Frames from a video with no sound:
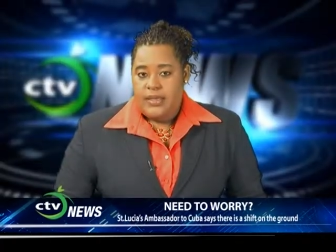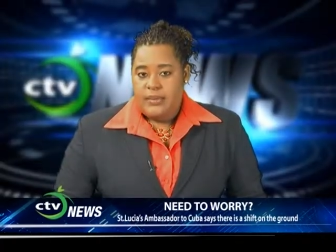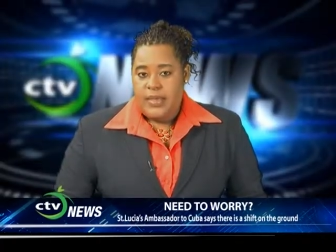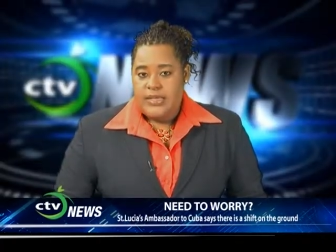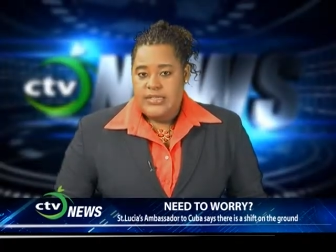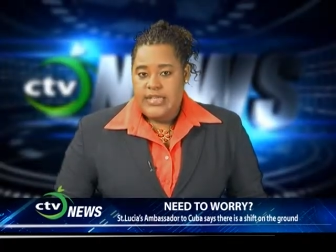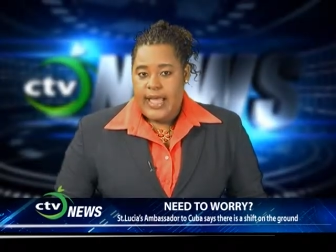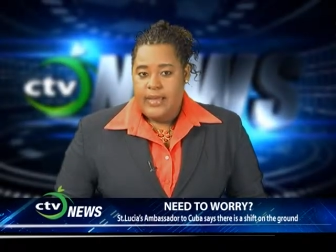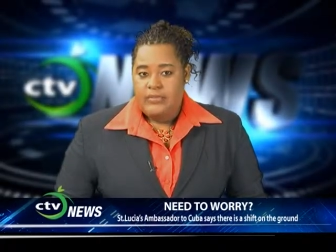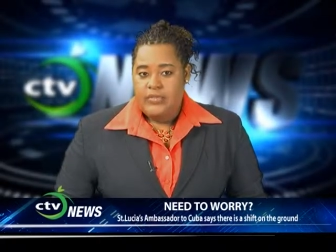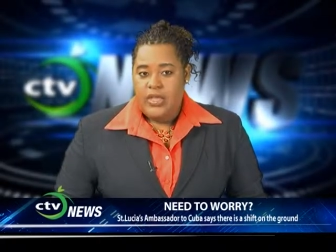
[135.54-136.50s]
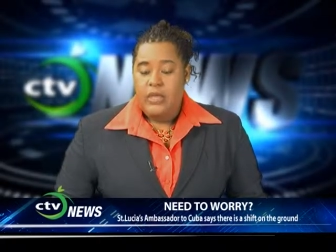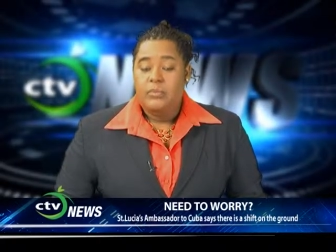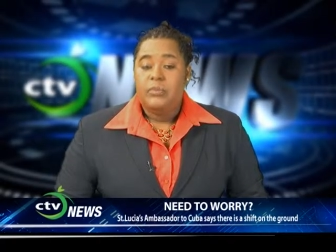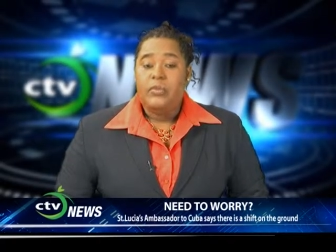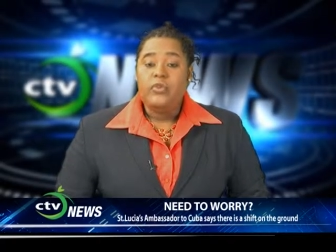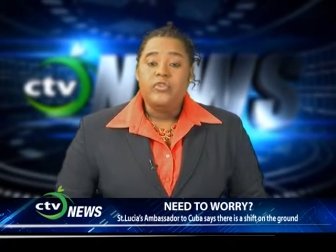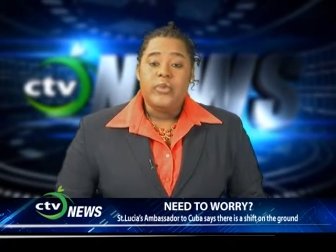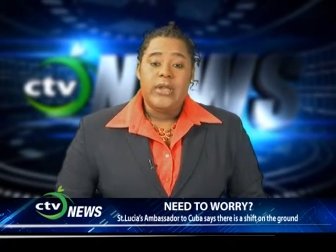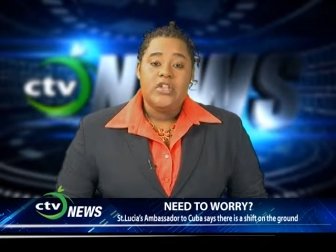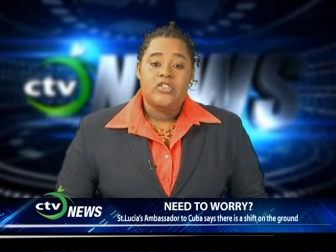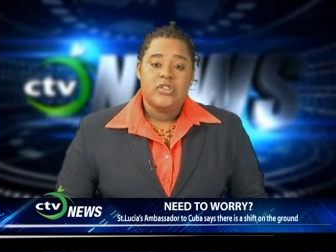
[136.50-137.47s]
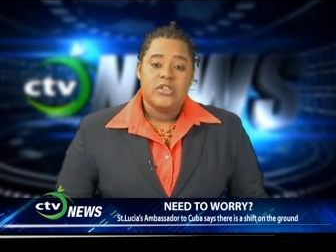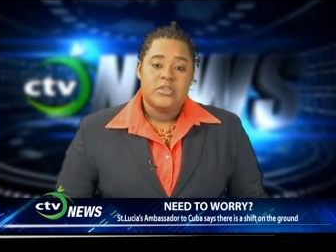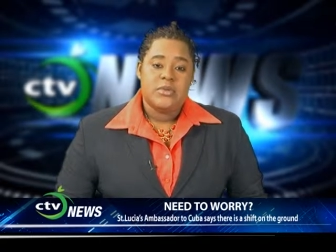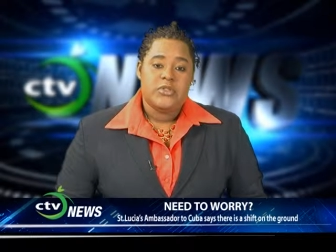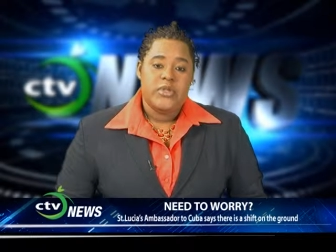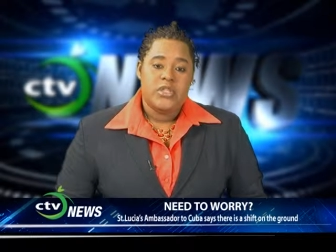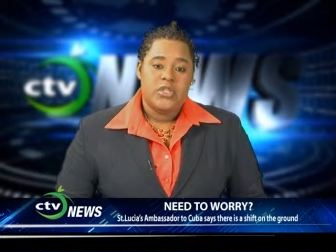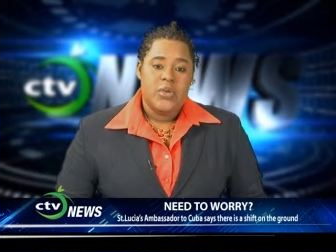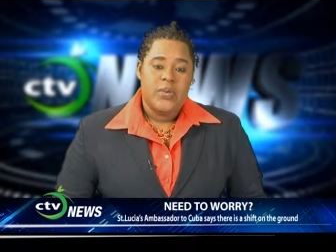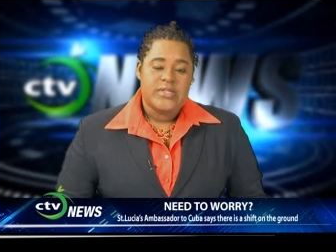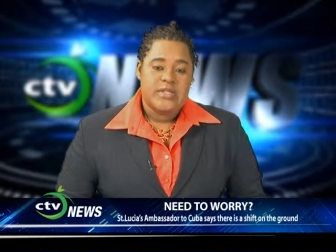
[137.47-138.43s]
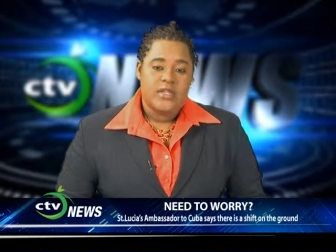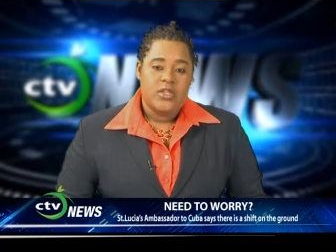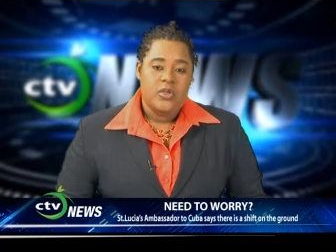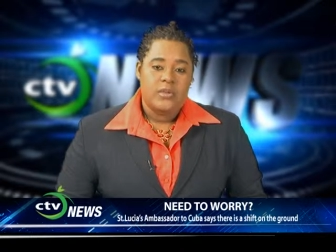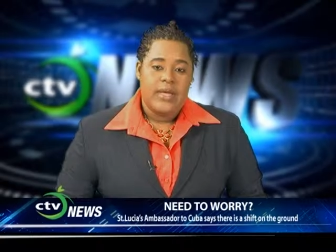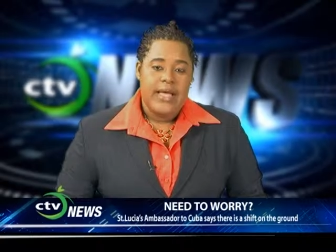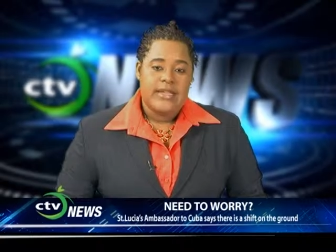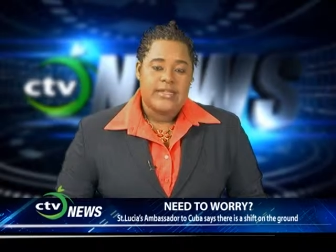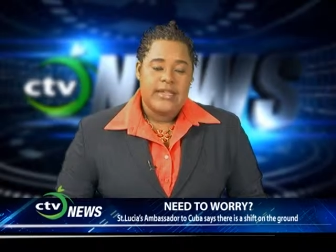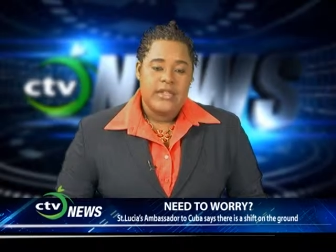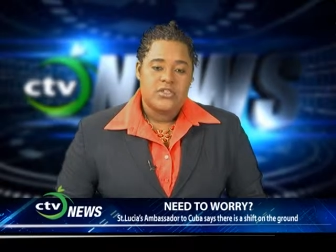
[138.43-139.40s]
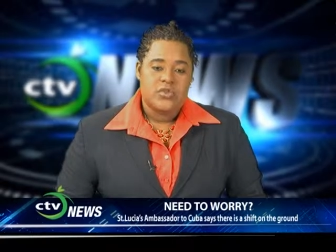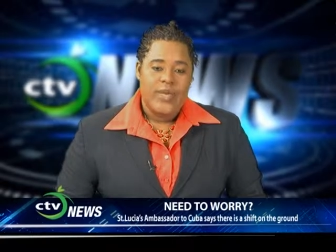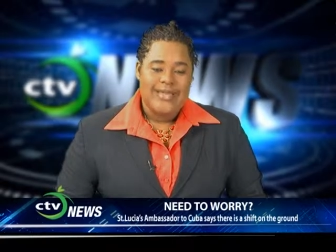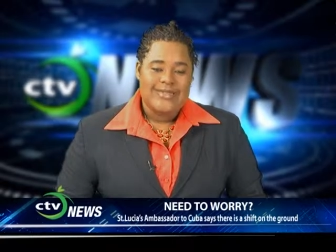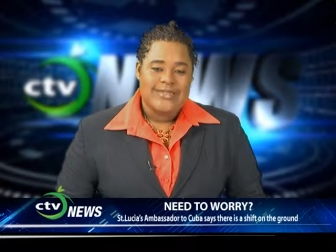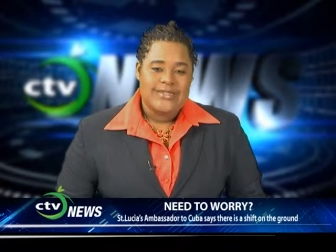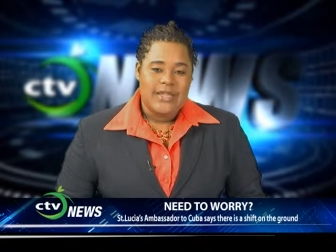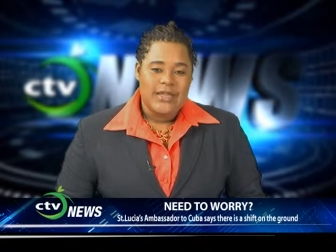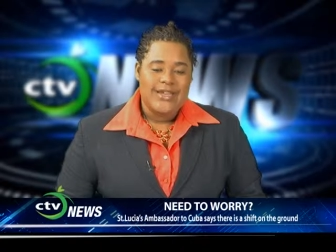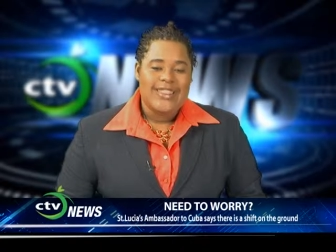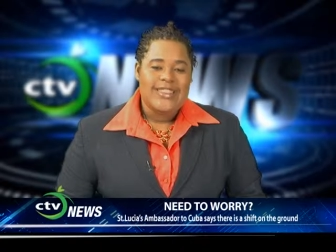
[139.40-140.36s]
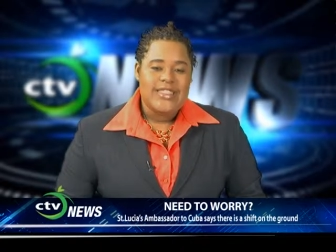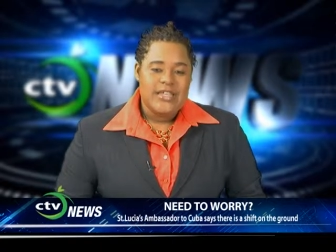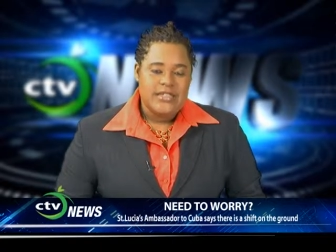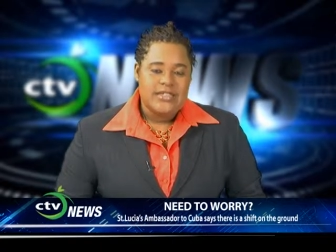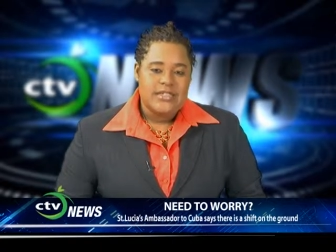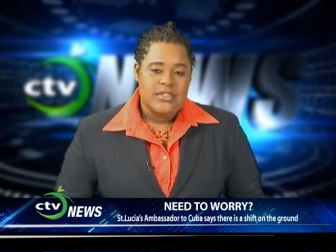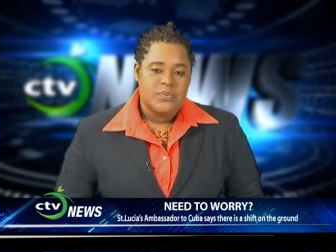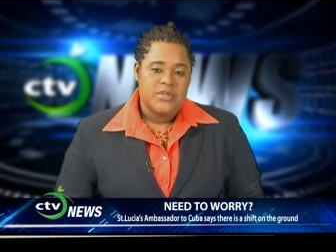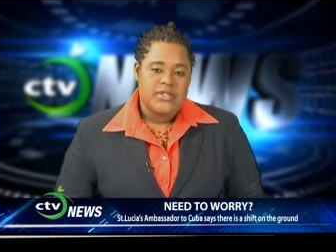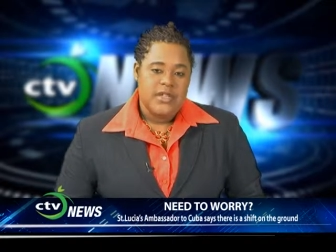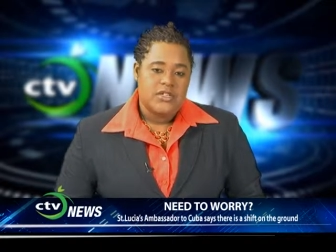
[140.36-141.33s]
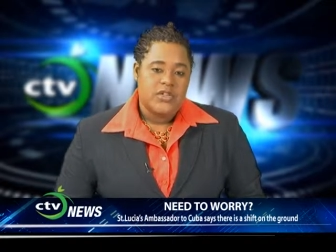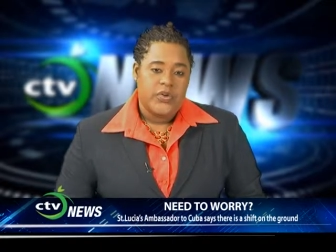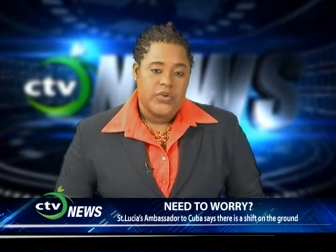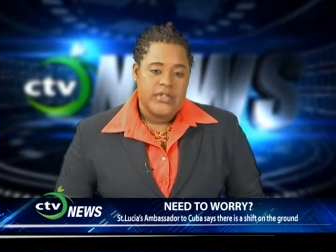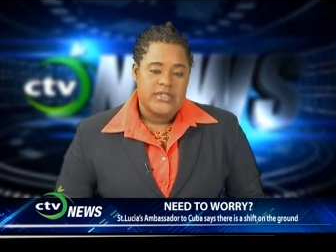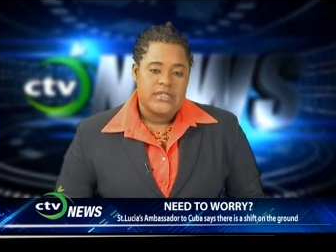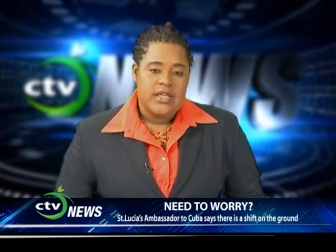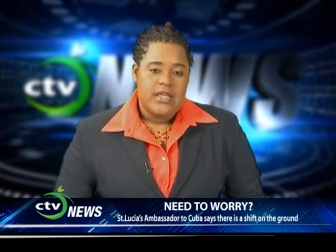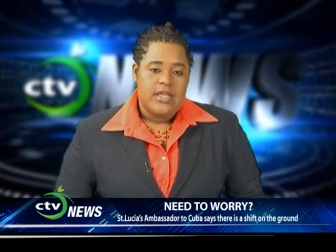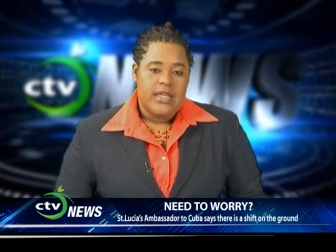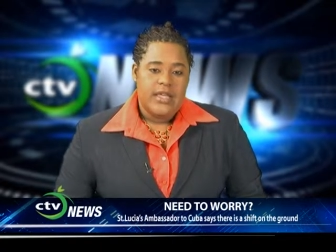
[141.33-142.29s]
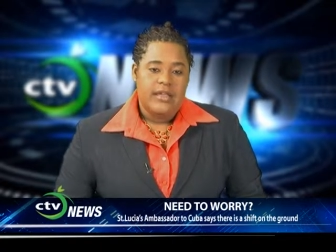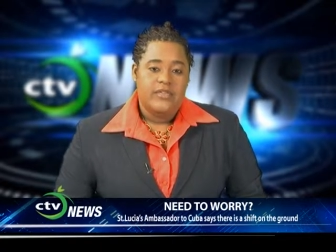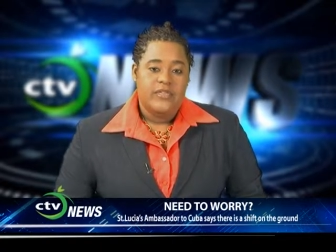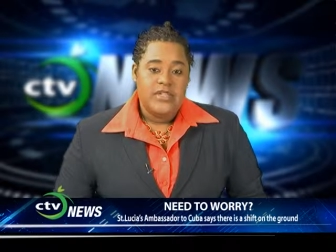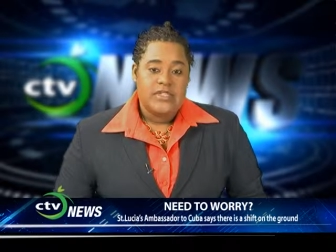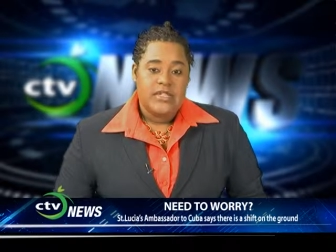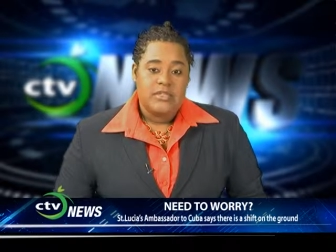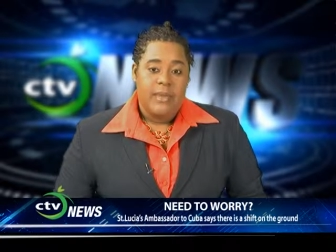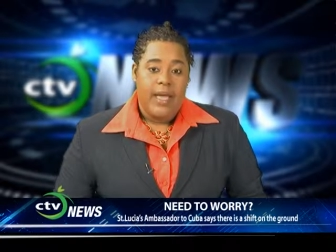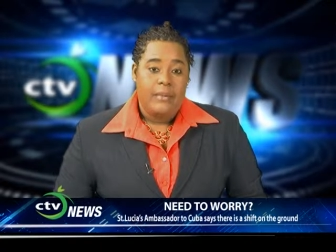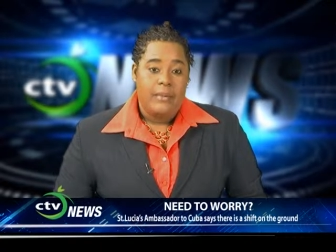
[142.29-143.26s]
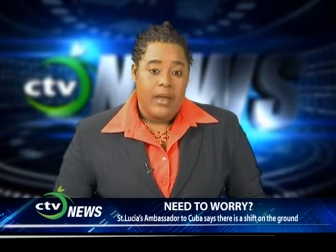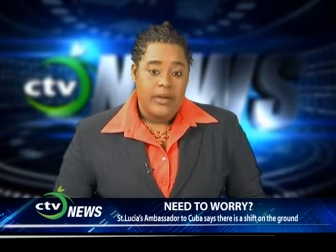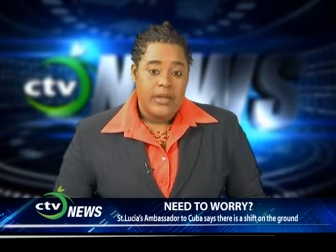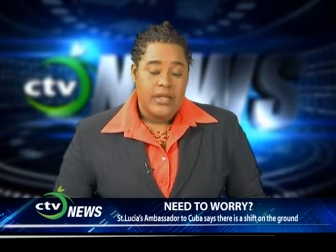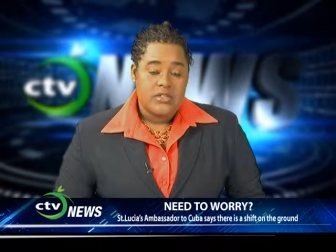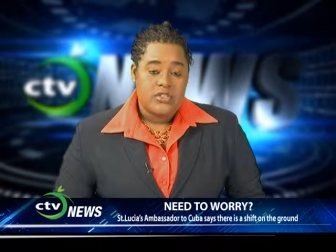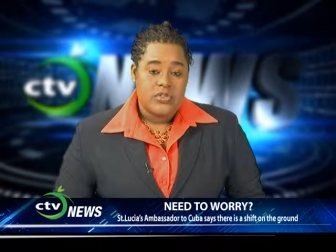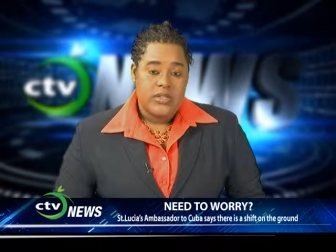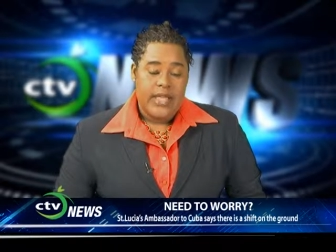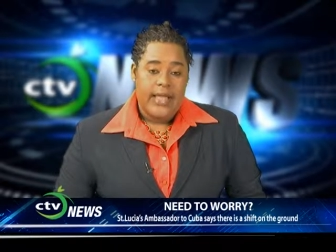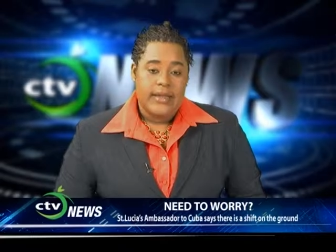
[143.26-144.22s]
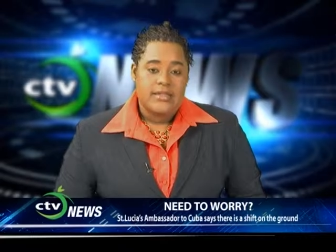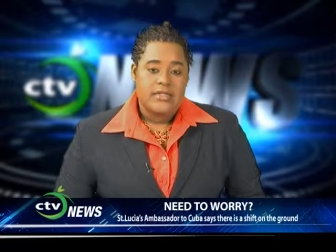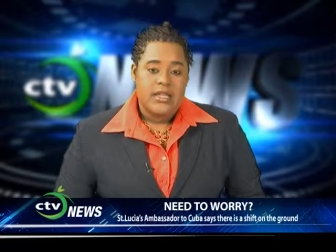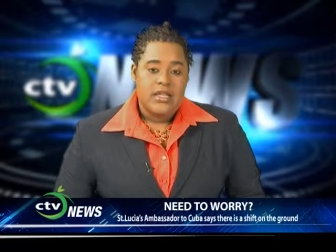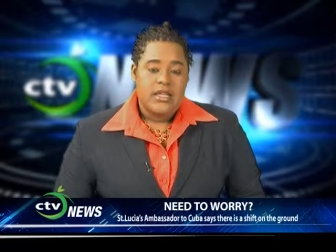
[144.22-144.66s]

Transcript: Meantime, the improved relations between the U.S. and Cuba has led to a stunning 36% increase in visits by Americans to the island,